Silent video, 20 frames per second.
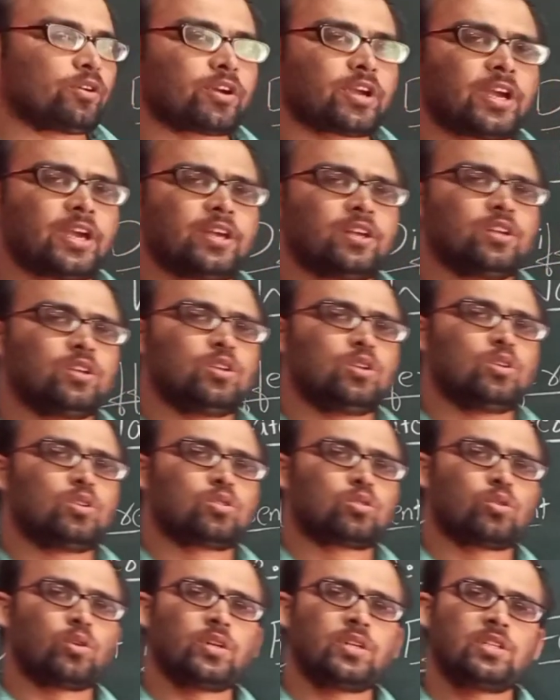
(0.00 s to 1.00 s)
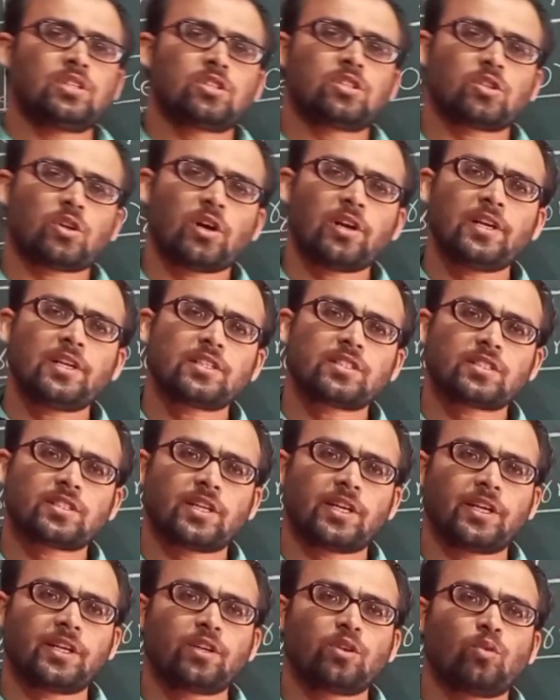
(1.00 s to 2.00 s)
Okay, so in solid
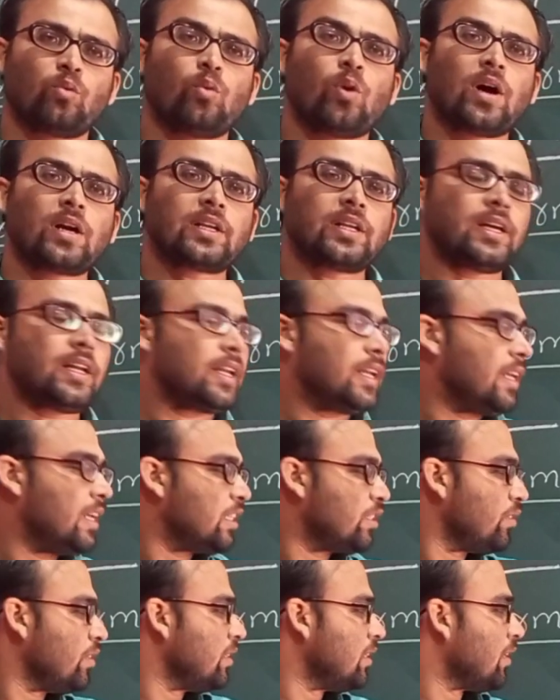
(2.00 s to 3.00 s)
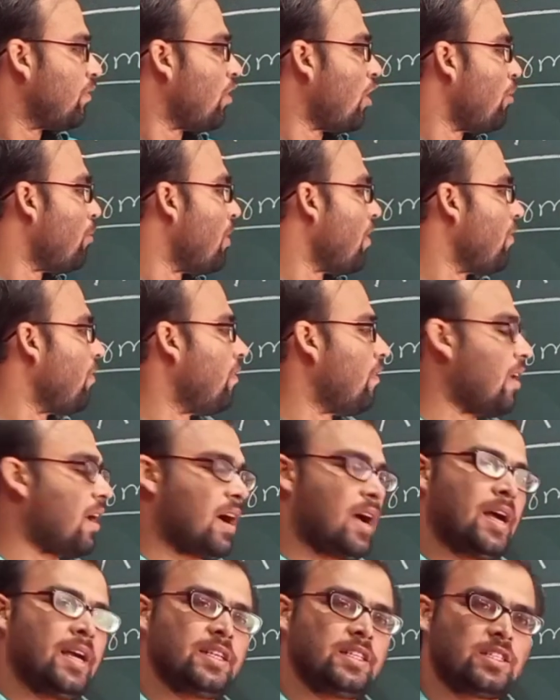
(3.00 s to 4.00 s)
state, water is in the form of
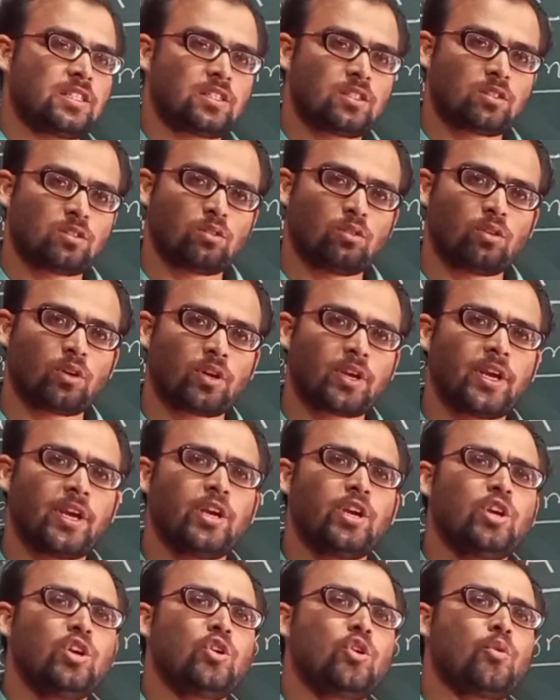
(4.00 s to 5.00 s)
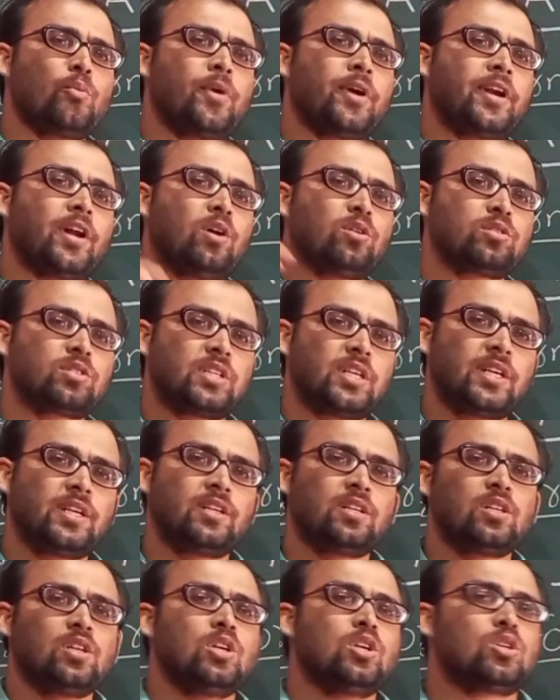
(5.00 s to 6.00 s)
ice. Okay, you might have
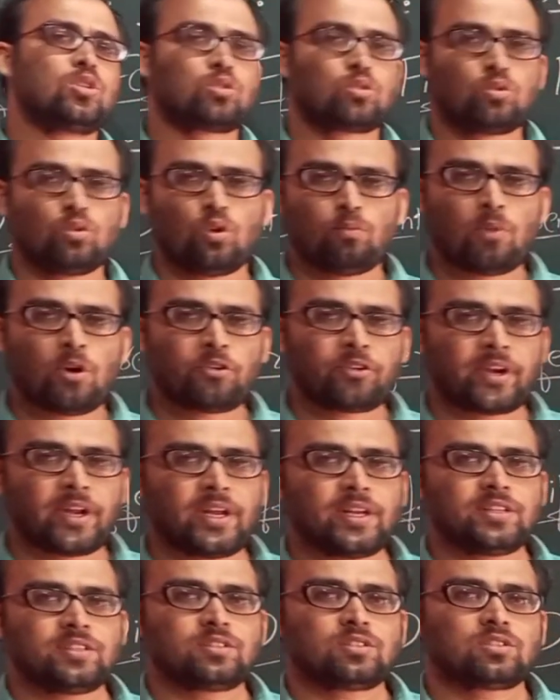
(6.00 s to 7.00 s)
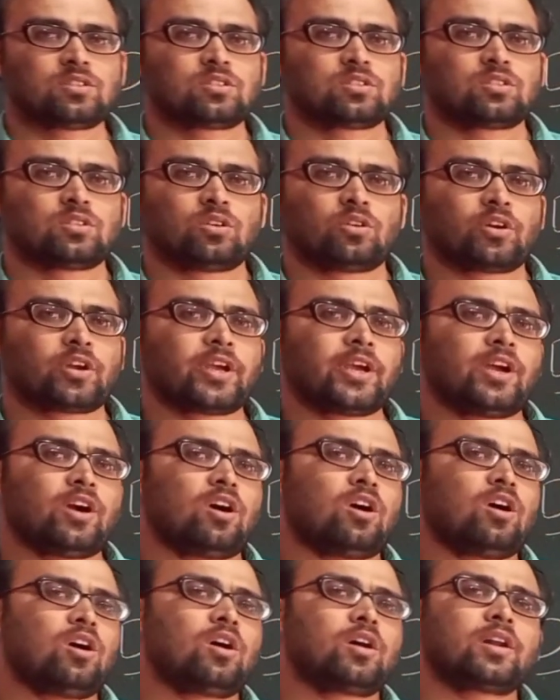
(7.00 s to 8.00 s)
seen snow mountains, okay,
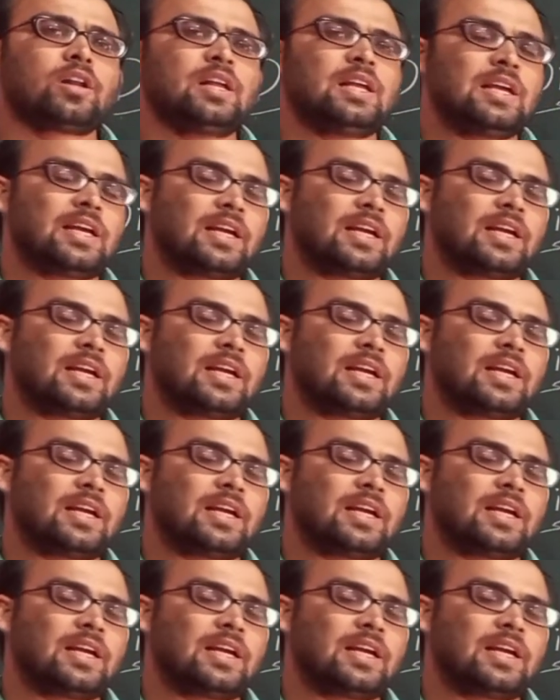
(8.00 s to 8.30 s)
or